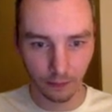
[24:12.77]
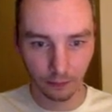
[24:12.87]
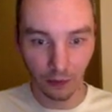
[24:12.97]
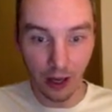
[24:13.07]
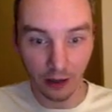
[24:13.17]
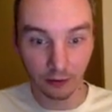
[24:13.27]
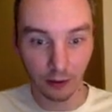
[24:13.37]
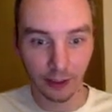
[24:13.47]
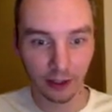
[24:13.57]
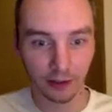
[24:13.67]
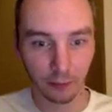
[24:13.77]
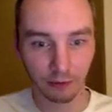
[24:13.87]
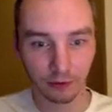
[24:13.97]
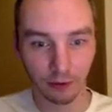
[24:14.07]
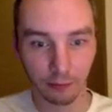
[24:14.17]
No! Oh my god, he
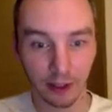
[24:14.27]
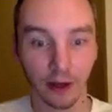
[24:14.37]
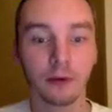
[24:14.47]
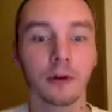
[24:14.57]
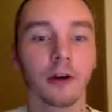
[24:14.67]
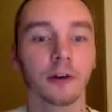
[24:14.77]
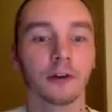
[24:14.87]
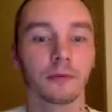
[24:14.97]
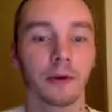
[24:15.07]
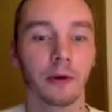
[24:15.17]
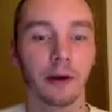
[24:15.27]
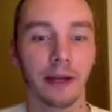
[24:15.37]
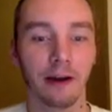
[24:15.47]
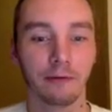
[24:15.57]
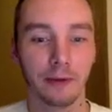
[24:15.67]
went straight for me. Oh god, because they were coming
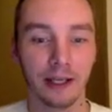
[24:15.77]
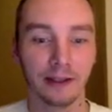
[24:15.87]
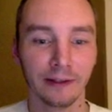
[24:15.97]
out of me.